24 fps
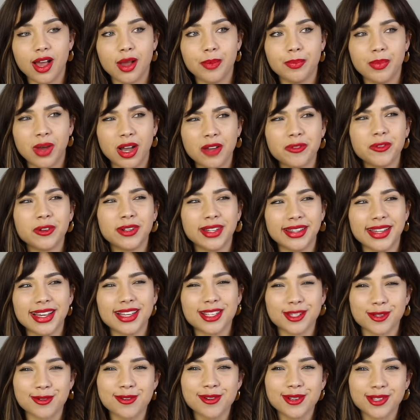Um, I feel like
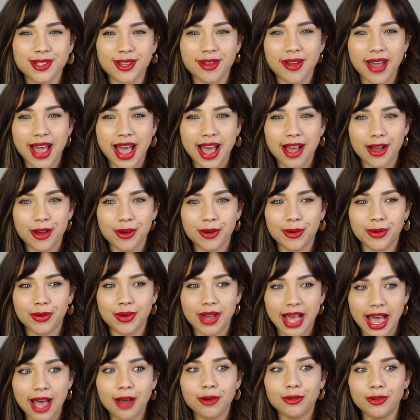that's also
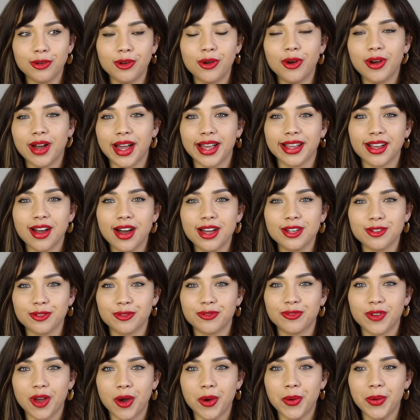how how long I kind
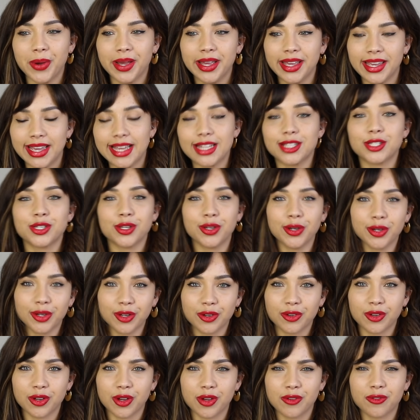of felt it
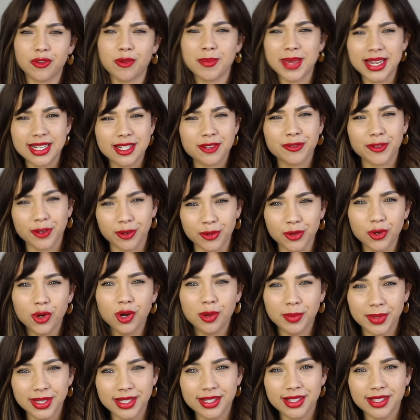took for me to feel
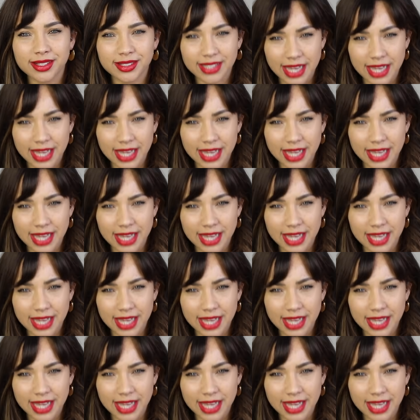normal